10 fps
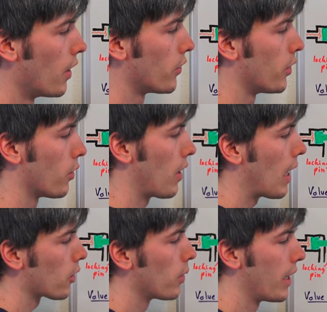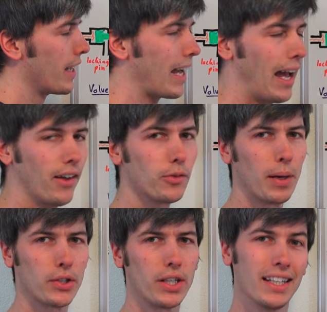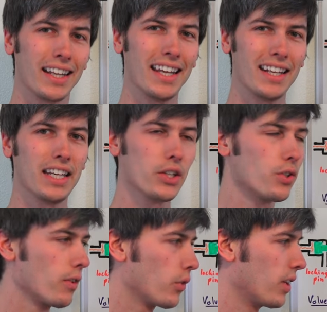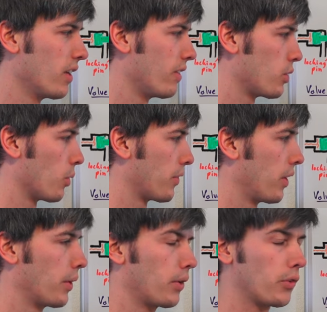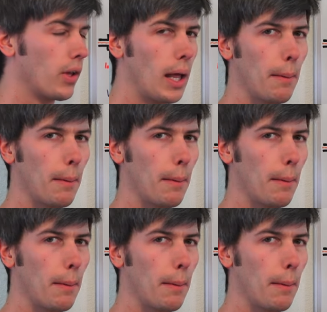So you're not creating as much heat in each of those individual cylinders,